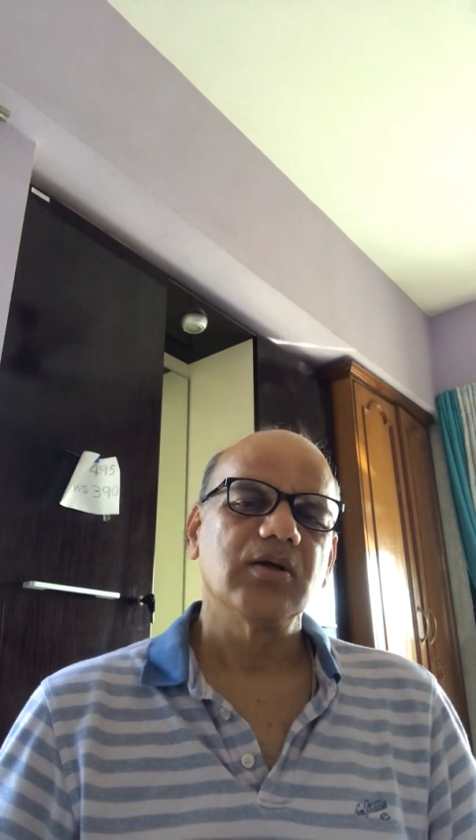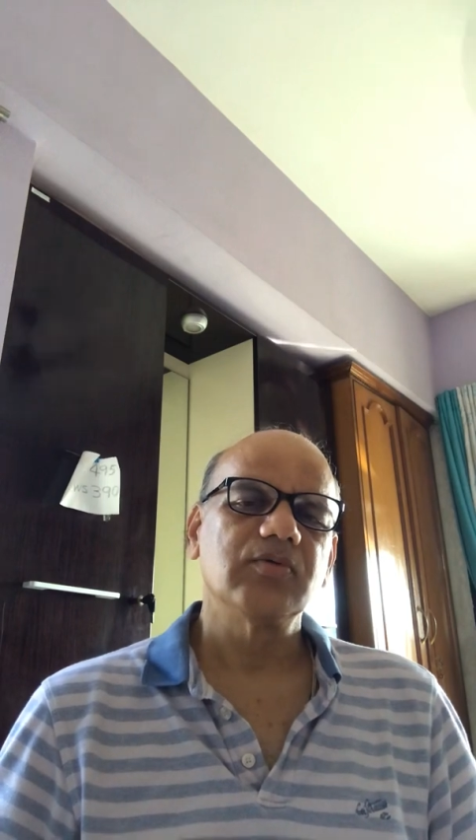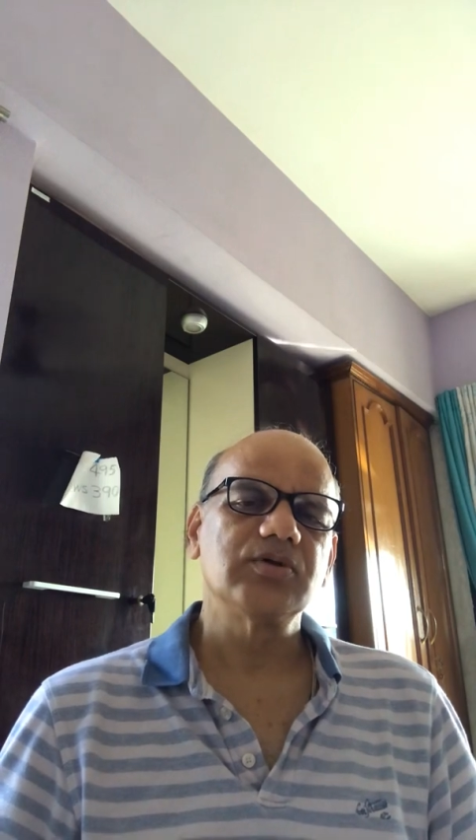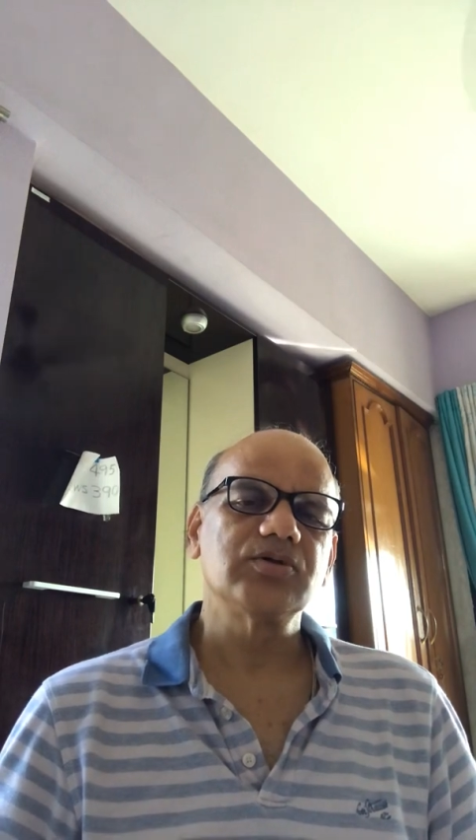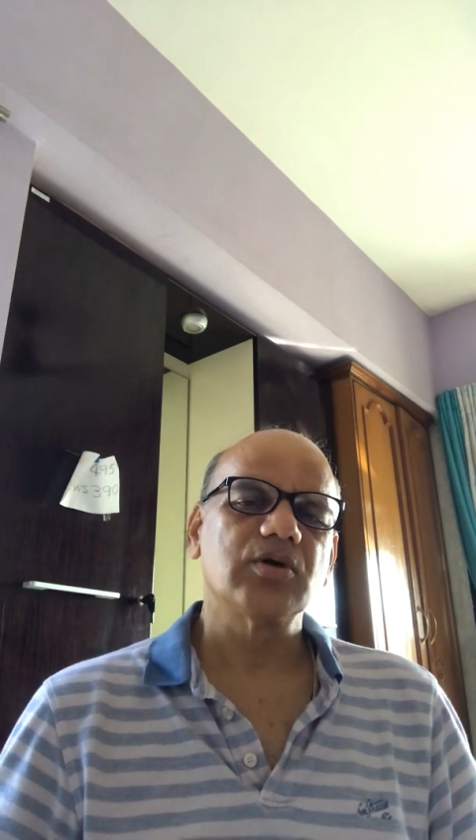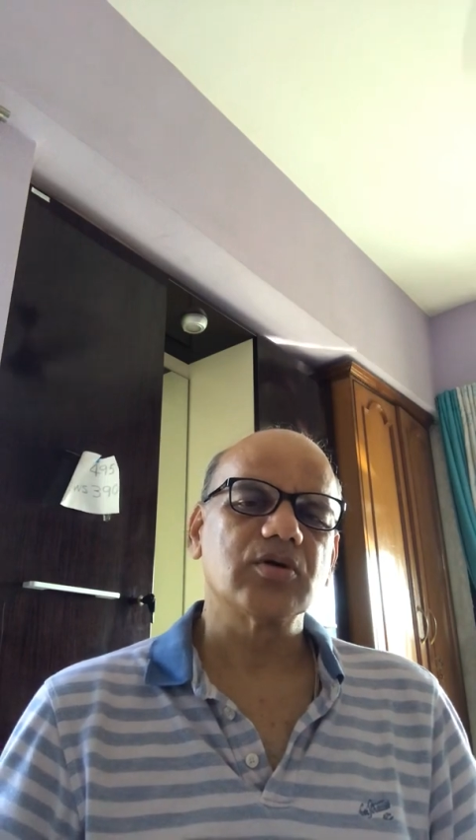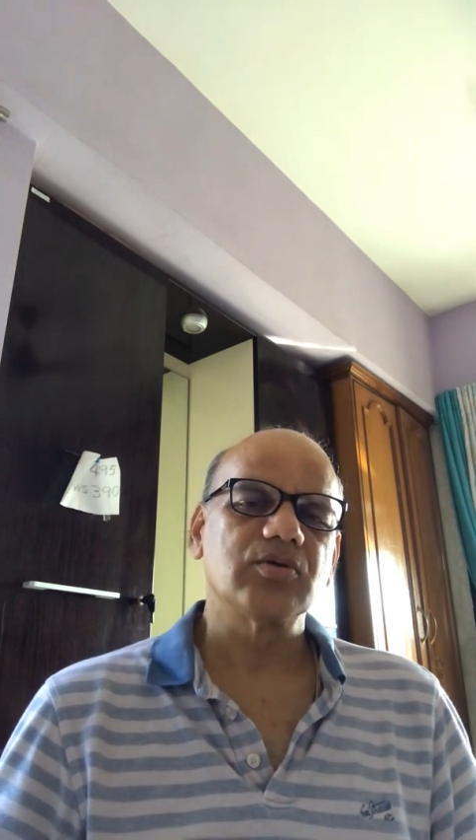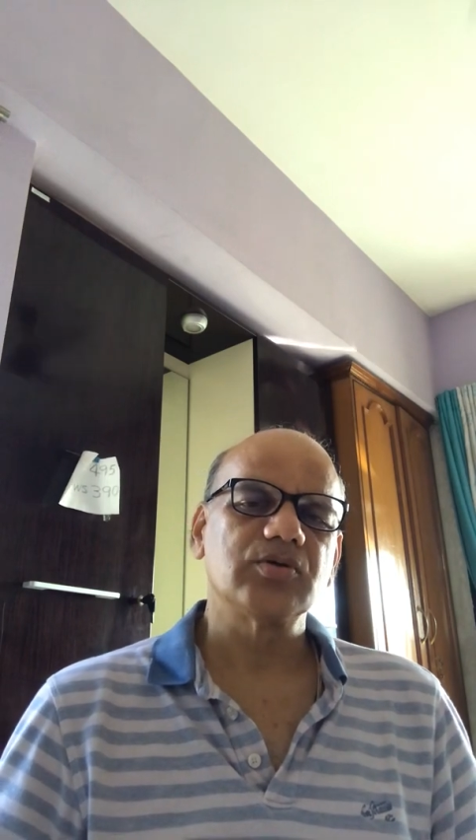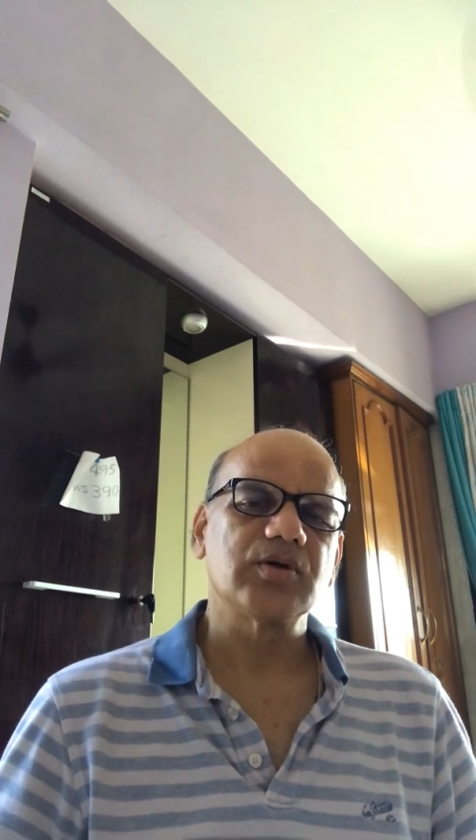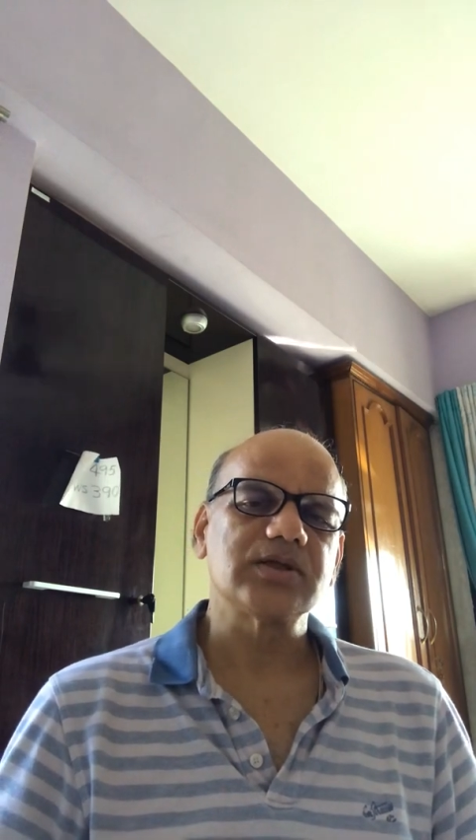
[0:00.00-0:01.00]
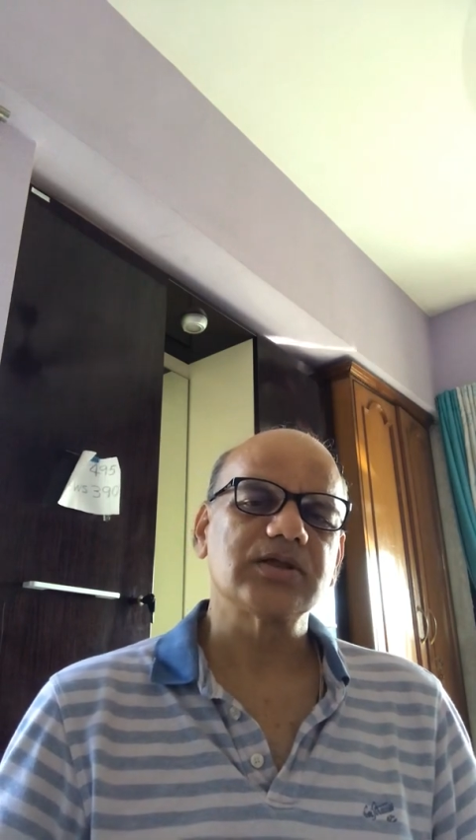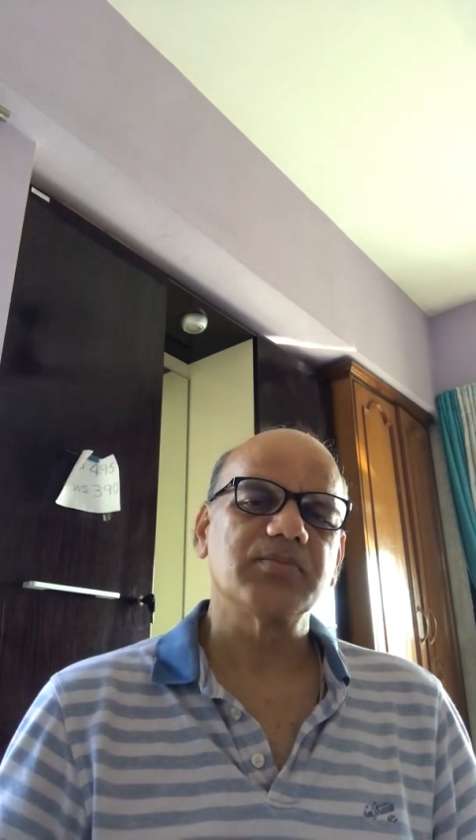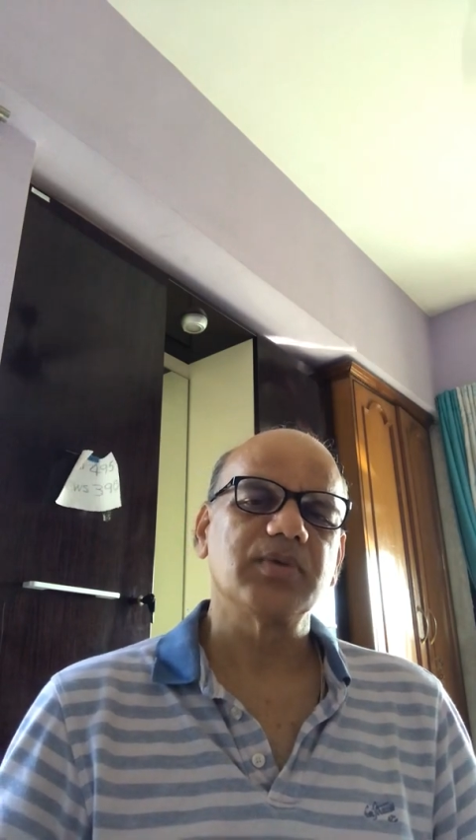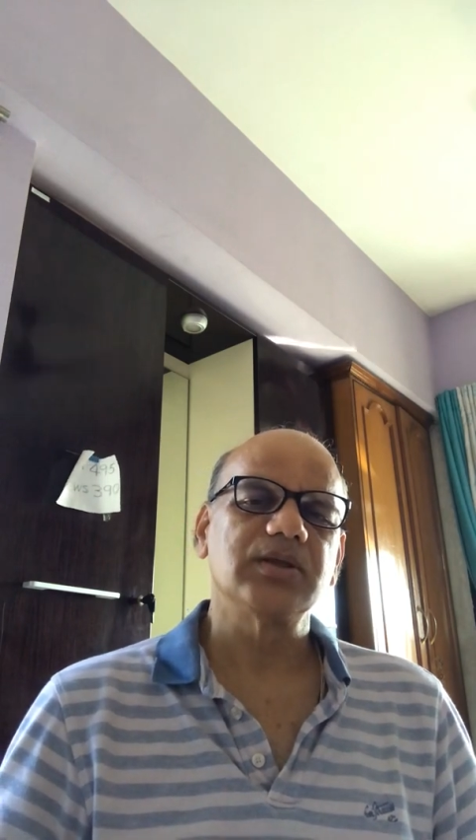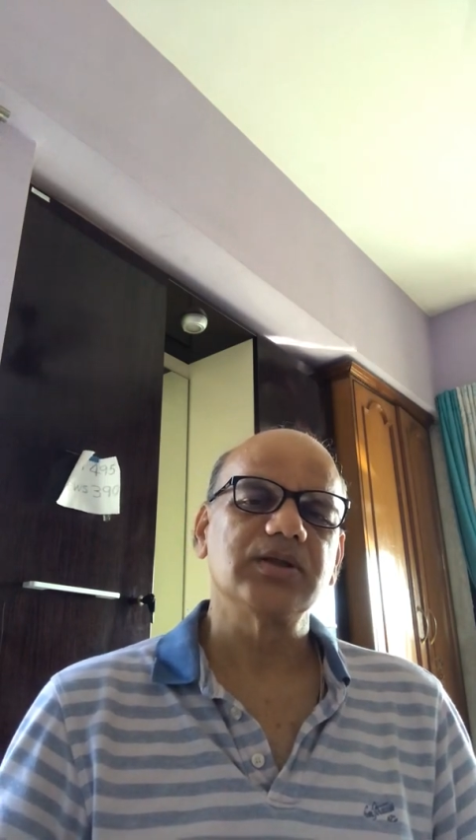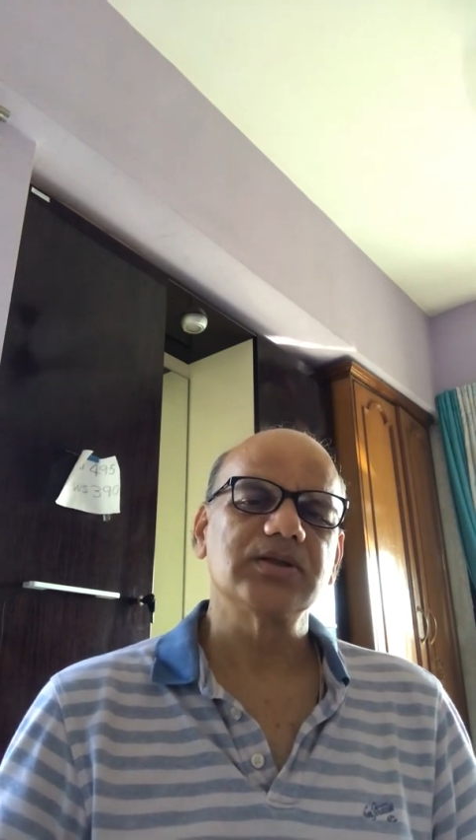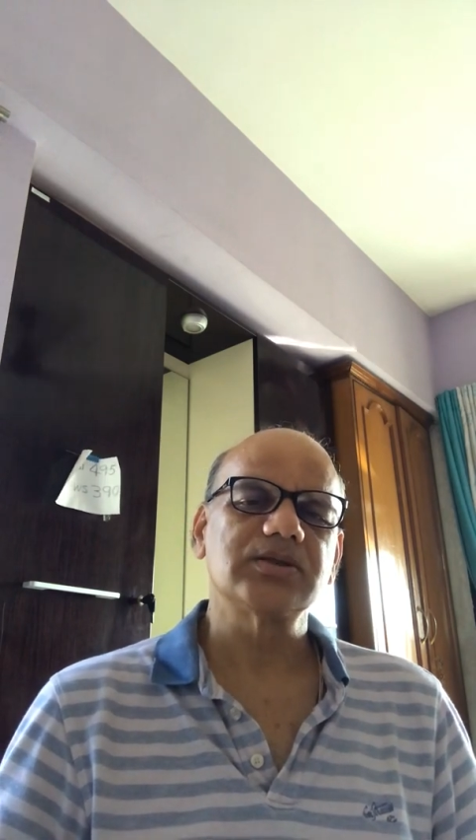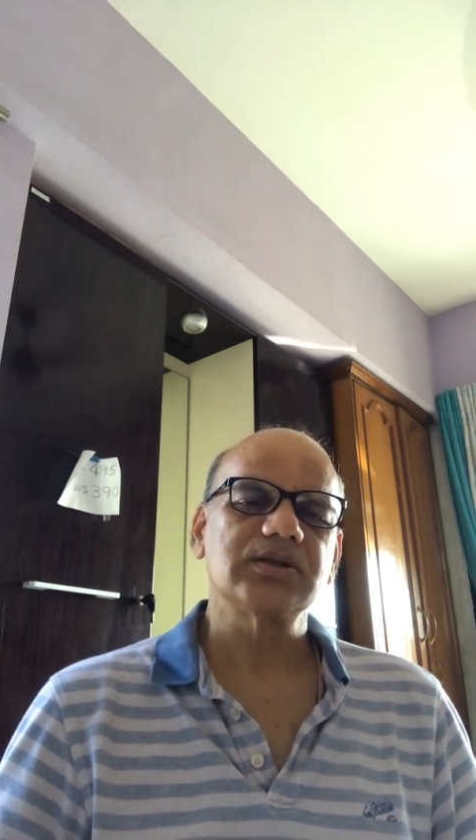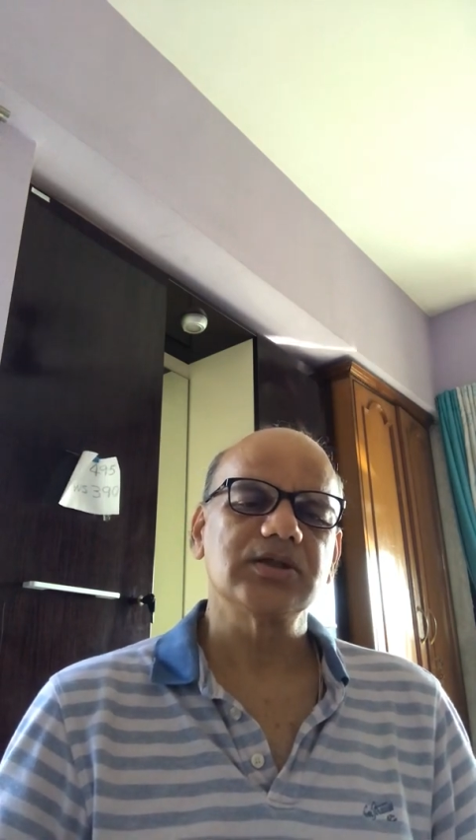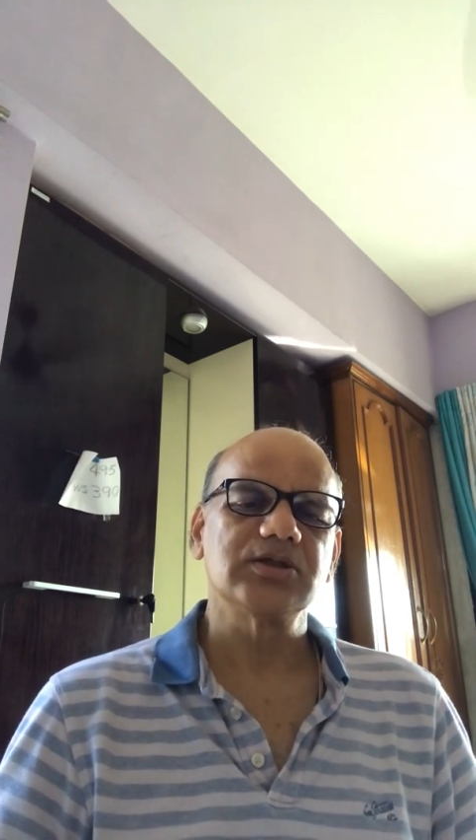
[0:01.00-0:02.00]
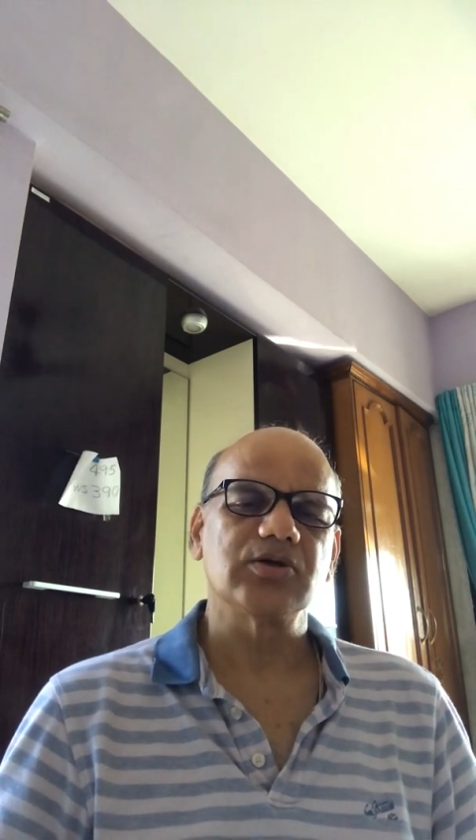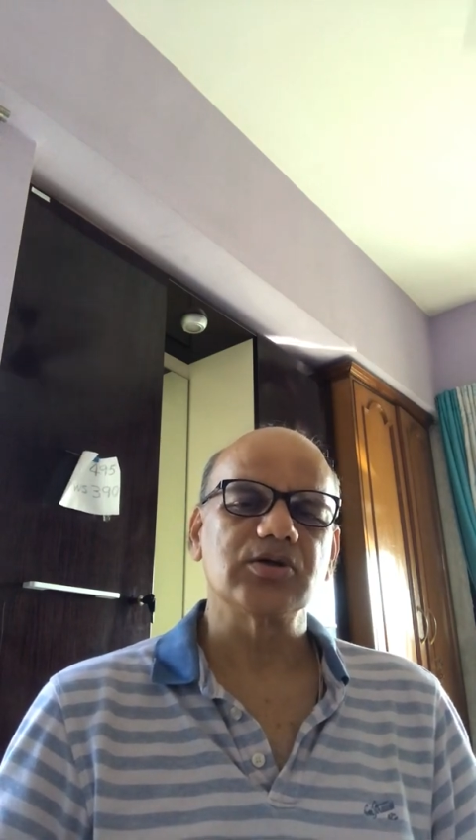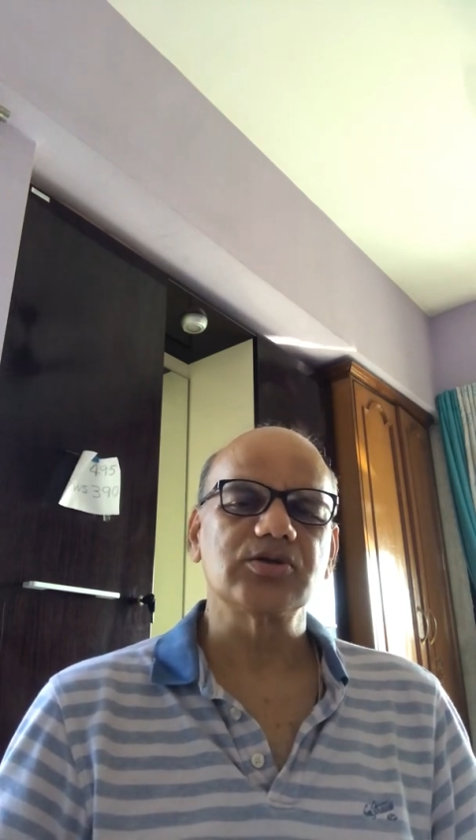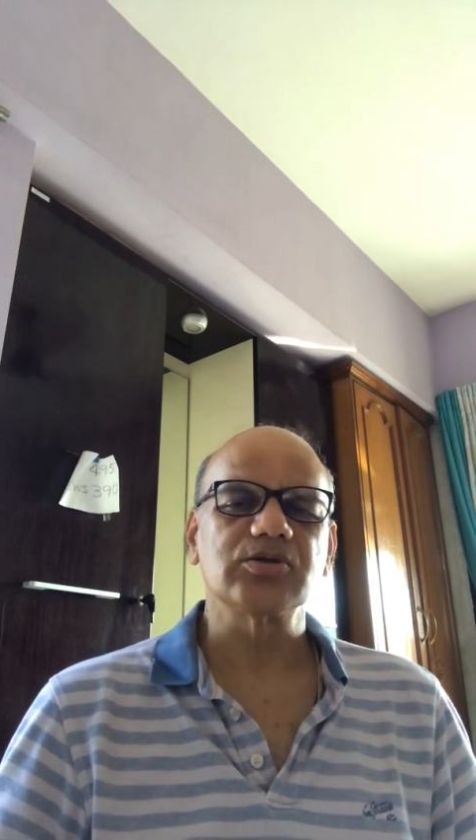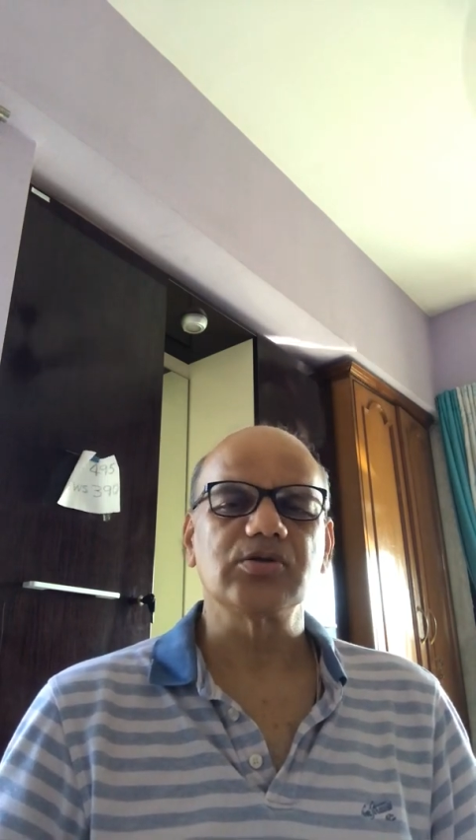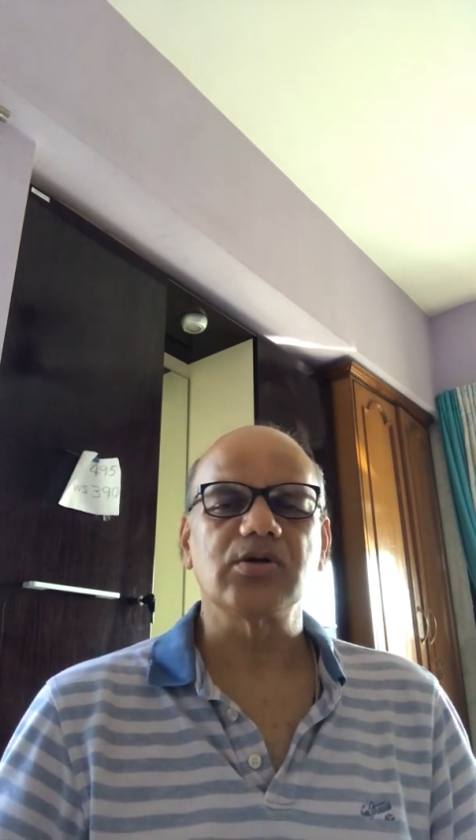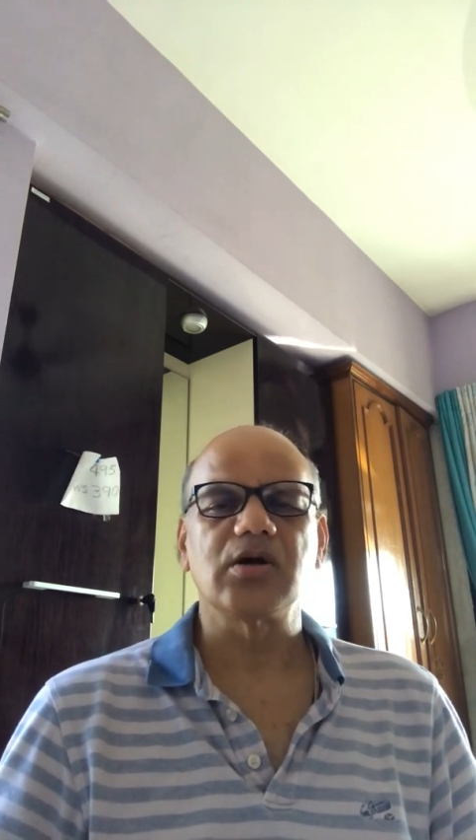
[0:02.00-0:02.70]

which you are going to assemble this is also